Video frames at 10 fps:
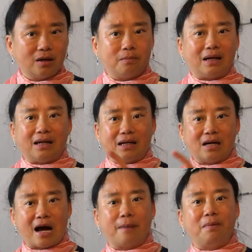but it
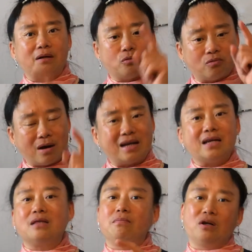happened right
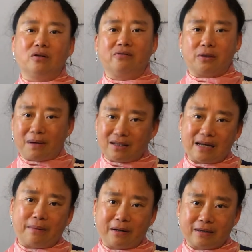in the middle of the
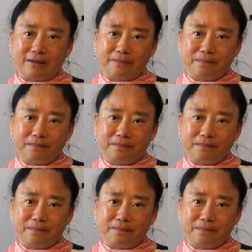pandemic.